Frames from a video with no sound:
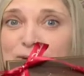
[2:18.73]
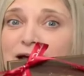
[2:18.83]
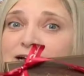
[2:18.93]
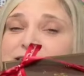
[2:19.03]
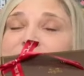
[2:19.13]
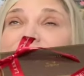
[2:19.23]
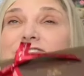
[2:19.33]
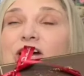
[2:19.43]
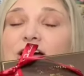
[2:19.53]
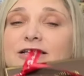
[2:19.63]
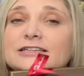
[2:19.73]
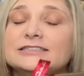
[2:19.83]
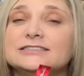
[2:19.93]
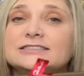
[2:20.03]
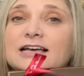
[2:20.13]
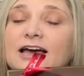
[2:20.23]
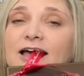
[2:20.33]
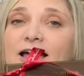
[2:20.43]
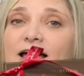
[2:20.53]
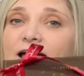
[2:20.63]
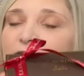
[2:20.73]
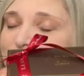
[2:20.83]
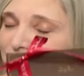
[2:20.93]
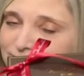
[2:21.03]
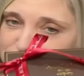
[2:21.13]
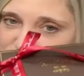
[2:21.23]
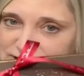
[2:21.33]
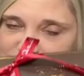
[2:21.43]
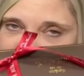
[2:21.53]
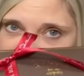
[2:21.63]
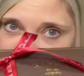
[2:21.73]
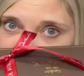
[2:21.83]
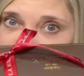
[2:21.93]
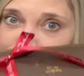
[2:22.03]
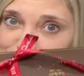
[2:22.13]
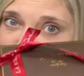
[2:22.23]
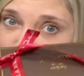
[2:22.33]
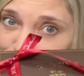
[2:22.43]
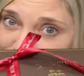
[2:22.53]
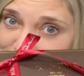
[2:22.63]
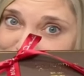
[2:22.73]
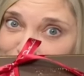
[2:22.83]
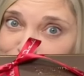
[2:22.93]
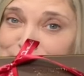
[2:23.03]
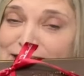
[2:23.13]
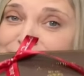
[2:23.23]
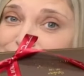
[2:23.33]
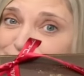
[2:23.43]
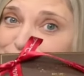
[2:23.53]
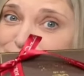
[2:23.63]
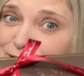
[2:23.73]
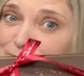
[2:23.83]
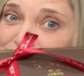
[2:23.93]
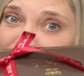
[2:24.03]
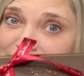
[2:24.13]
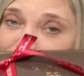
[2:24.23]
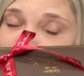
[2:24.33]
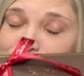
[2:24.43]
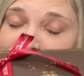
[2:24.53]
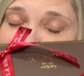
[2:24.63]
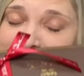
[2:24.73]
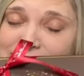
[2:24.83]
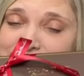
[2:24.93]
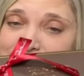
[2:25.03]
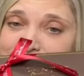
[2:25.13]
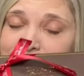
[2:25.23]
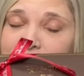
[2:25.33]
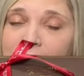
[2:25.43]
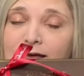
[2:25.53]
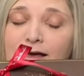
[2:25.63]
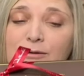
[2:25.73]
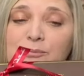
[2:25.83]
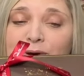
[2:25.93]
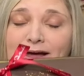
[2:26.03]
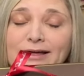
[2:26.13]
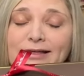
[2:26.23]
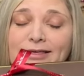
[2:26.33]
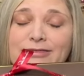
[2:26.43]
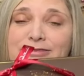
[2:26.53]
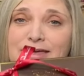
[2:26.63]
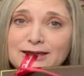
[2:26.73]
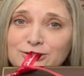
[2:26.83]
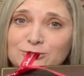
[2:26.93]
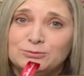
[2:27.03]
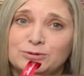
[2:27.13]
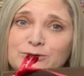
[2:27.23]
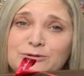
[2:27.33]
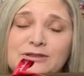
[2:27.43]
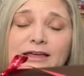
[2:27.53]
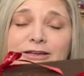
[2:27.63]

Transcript: box of chocolates I've ever seen. So I'm going to open this up and give you a little peek of what is in here. But thank you, Ruth.